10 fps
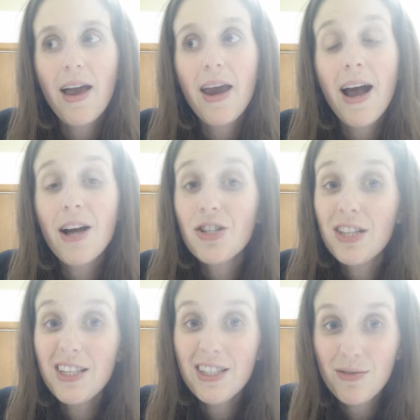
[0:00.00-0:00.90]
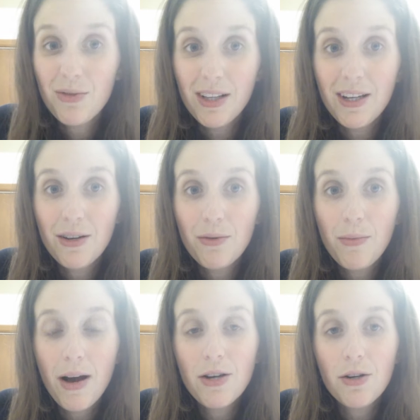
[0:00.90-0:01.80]
And actually, this is a really good
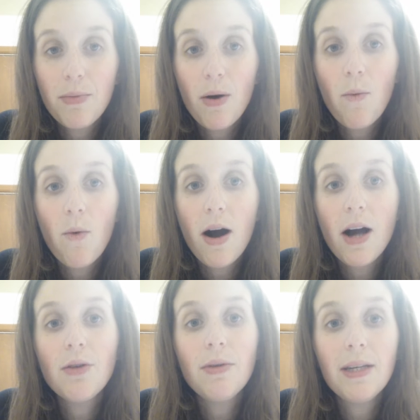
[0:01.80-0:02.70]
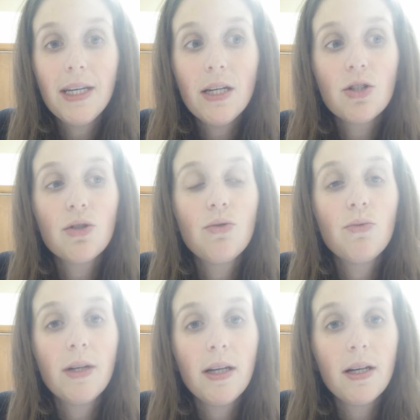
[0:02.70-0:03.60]
reminder about why you need to
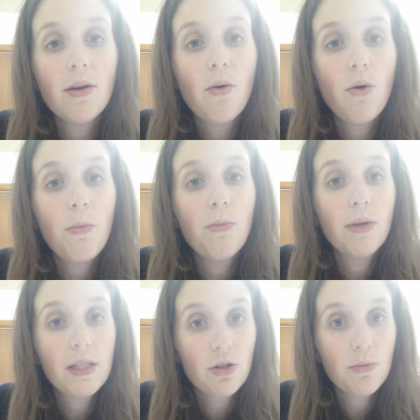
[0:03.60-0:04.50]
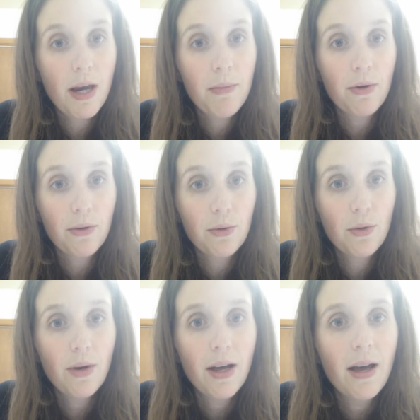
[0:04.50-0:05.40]
read a whole research paper
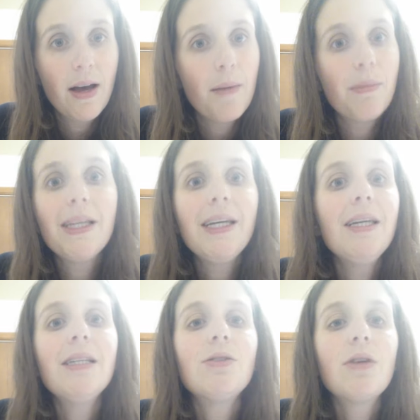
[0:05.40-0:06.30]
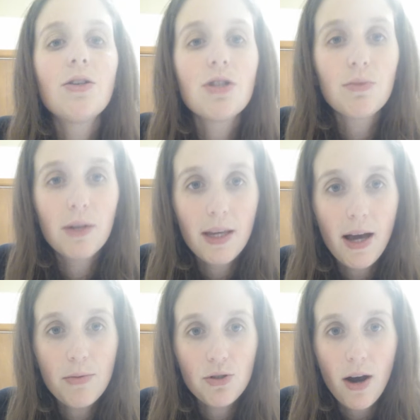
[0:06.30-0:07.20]
through. Please do not just read the
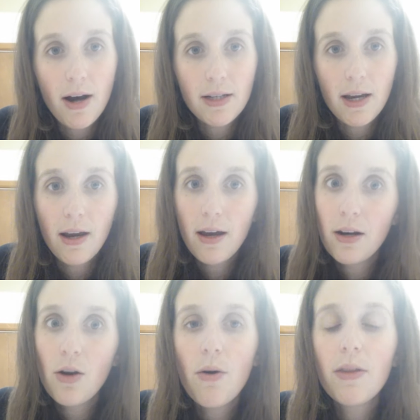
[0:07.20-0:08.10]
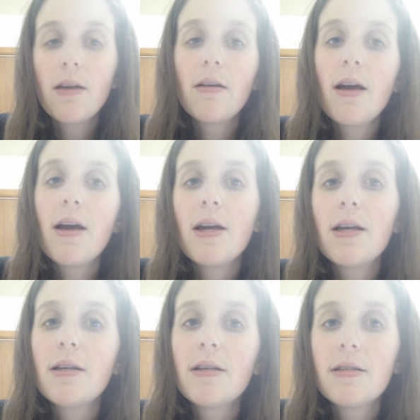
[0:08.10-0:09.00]
abstract and go on the internet
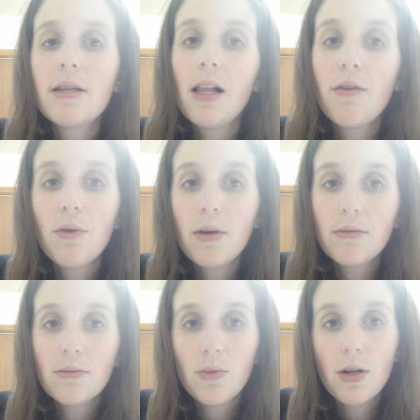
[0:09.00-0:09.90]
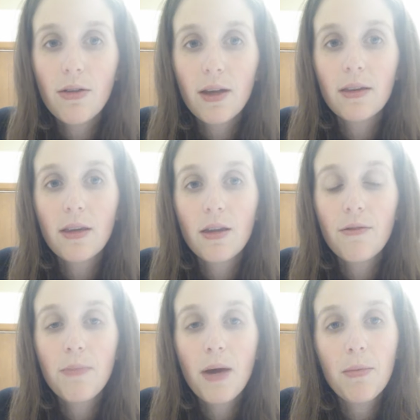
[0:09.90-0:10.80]
and tell everyone what you think that the
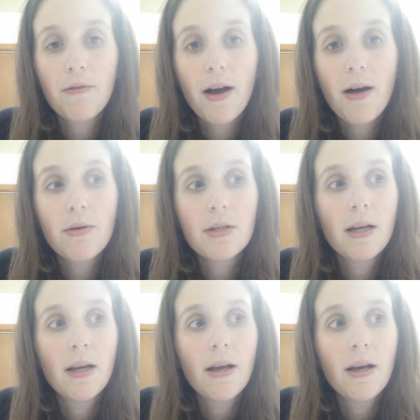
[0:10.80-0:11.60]
paper found,